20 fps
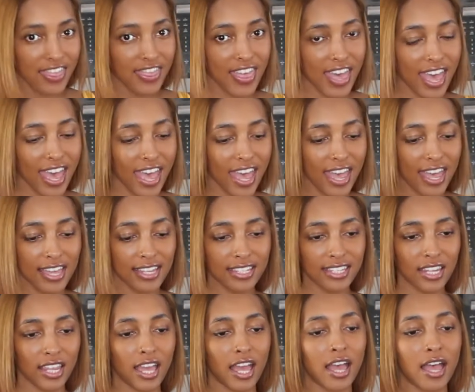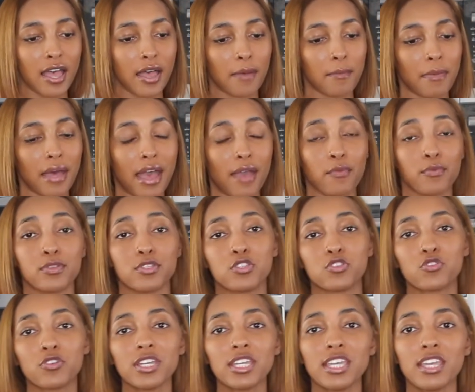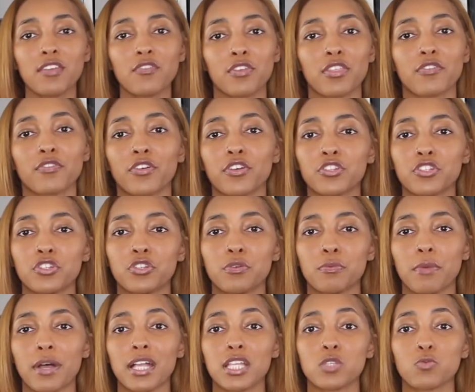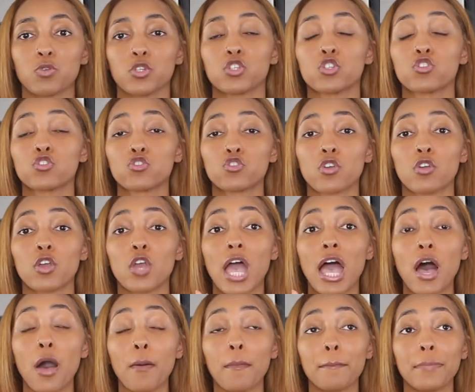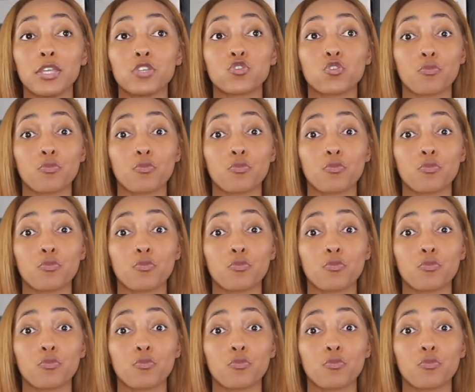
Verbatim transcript: that um, I was drinking for the first two months, which helped me